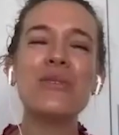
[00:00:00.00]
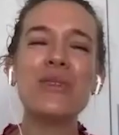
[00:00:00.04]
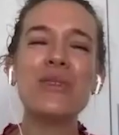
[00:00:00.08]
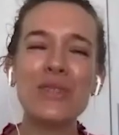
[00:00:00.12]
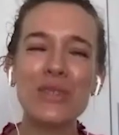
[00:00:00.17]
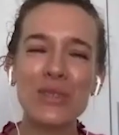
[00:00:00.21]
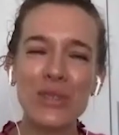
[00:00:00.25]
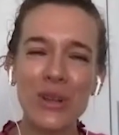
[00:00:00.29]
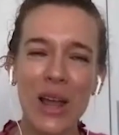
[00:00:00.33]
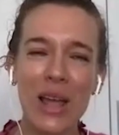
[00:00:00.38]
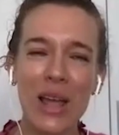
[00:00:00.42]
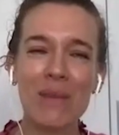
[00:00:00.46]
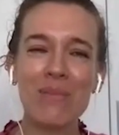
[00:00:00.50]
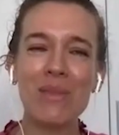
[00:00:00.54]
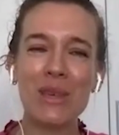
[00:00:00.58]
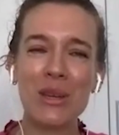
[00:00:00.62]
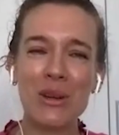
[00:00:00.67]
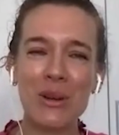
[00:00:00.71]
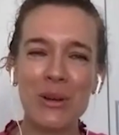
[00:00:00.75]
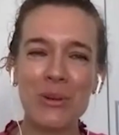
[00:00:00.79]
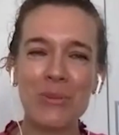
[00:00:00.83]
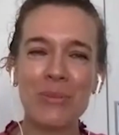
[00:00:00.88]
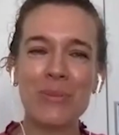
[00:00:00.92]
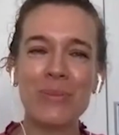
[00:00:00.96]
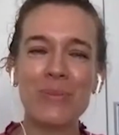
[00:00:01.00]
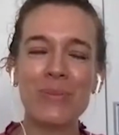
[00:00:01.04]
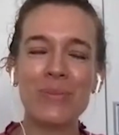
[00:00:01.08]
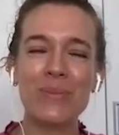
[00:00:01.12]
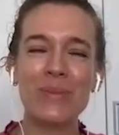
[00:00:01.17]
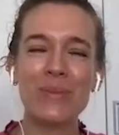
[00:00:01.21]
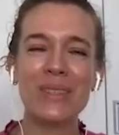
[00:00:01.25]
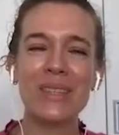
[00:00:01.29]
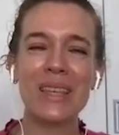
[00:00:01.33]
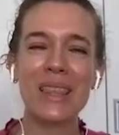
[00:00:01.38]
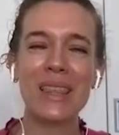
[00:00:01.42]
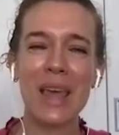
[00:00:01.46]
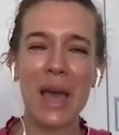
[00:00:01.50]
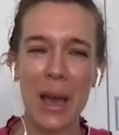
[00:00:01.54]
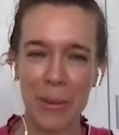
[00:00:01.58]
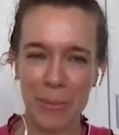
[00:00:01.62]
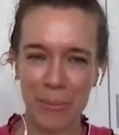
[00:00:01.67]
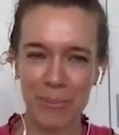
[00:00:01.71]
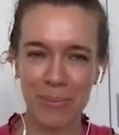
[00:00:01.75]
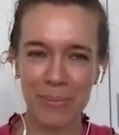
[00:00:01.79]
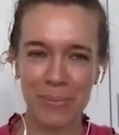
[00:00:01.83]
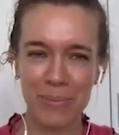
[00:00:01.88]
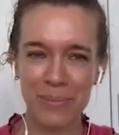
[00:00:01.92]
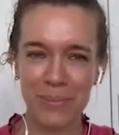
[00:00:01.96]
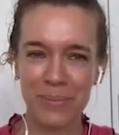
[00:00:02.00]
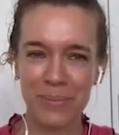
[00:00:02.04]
describe the group to them